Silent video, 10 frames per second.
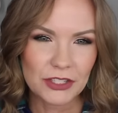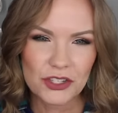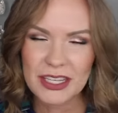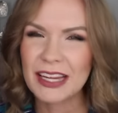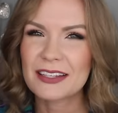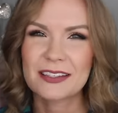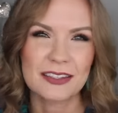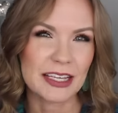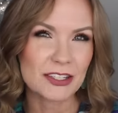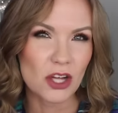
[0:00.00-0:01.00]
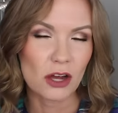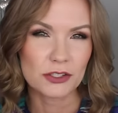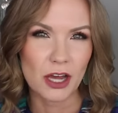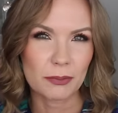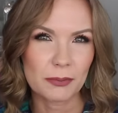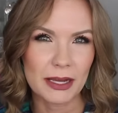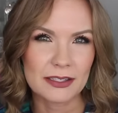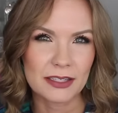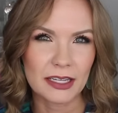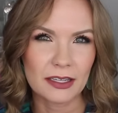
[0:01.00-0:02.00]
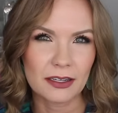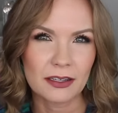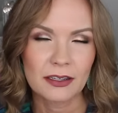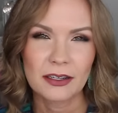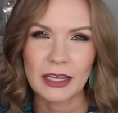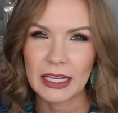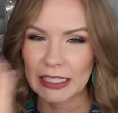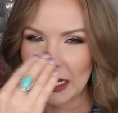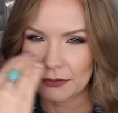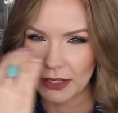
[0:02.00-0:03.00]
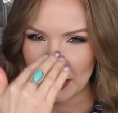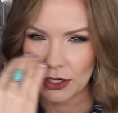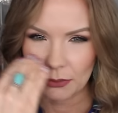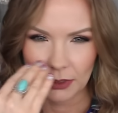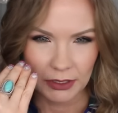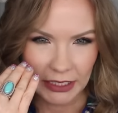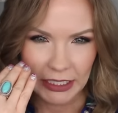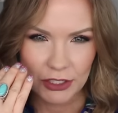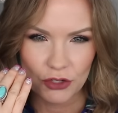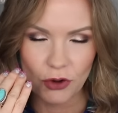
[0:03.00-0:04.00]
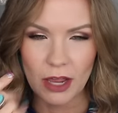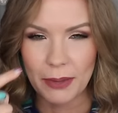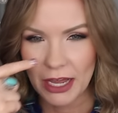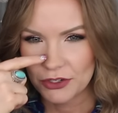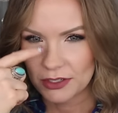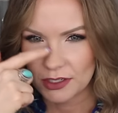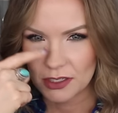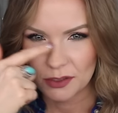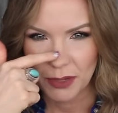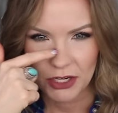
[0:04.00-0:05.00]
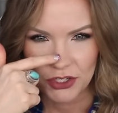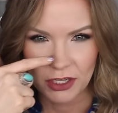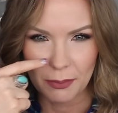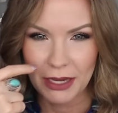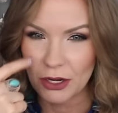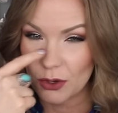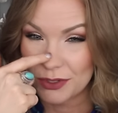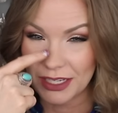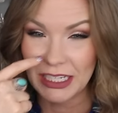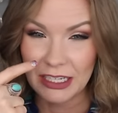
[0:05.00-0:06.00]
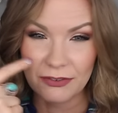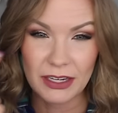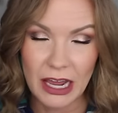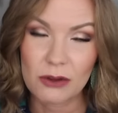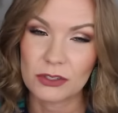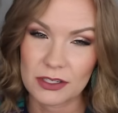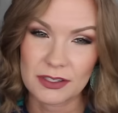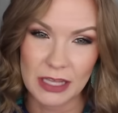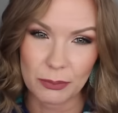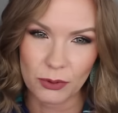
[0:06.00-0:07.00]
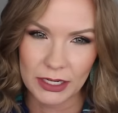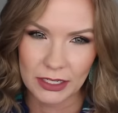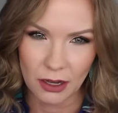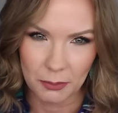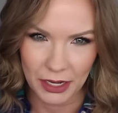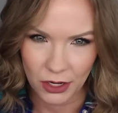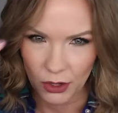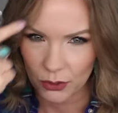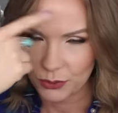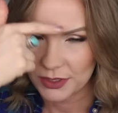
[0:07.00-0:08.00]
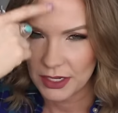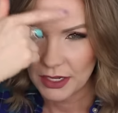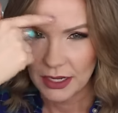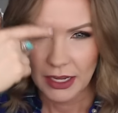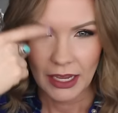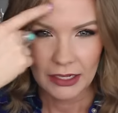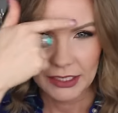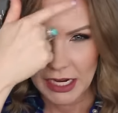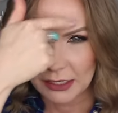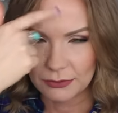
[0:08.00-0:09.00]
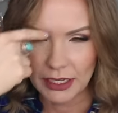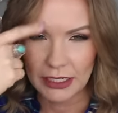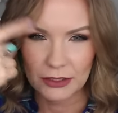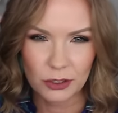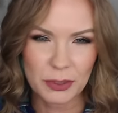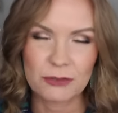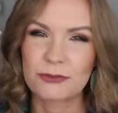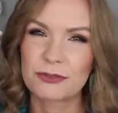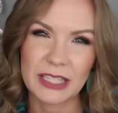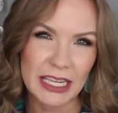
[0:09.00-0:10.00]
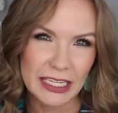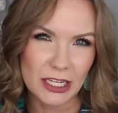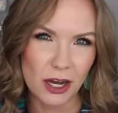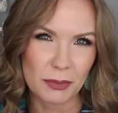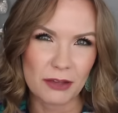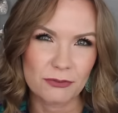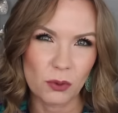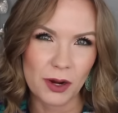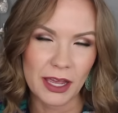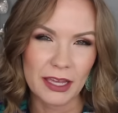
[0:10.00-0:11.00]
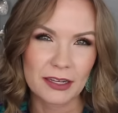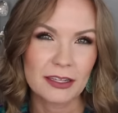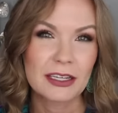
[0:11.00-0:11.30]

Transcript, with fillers: just kind of sit on top of my skin and kind of like cling to dry patches, especially on my nose. Like even now it looks separatey on my nose and kind of like a little bit flaky on my forehead.